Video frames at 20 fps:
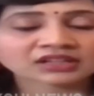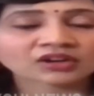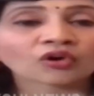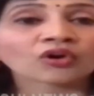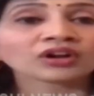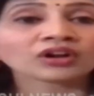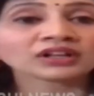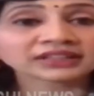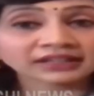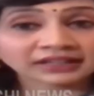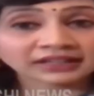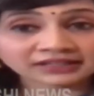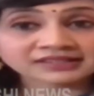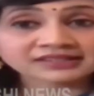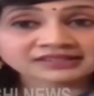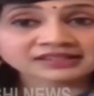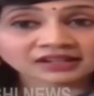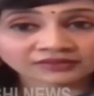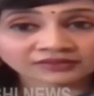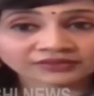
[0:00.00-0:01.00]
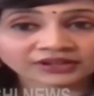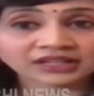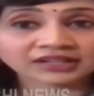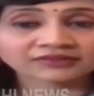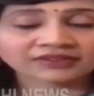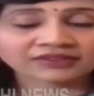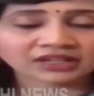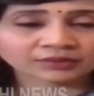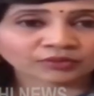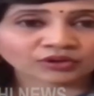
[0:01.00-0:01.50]
all the hits are very,
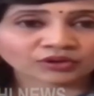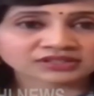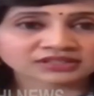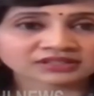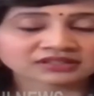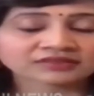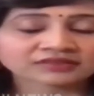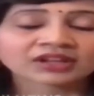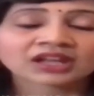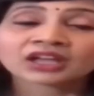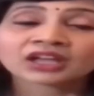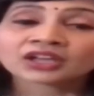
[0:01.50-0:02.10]
very positive.